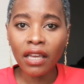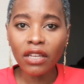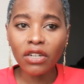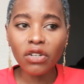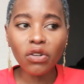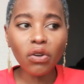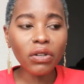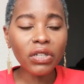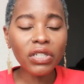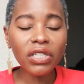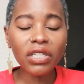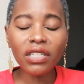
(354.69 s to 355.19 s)

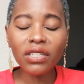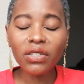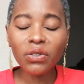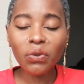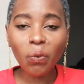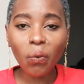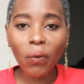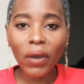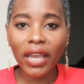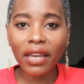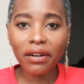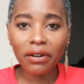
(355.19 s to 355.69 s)
Don't just
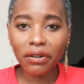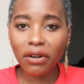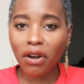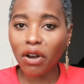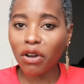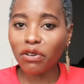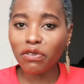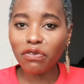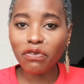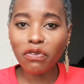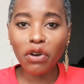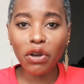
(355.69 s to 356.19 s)
wait
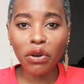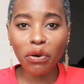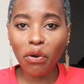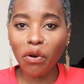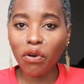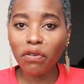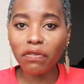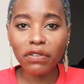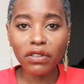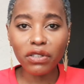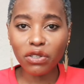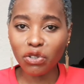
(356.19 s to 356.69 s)
around for an
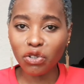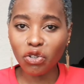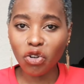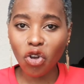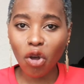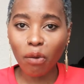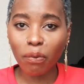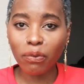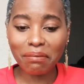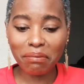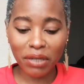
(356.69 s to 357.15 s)
office job,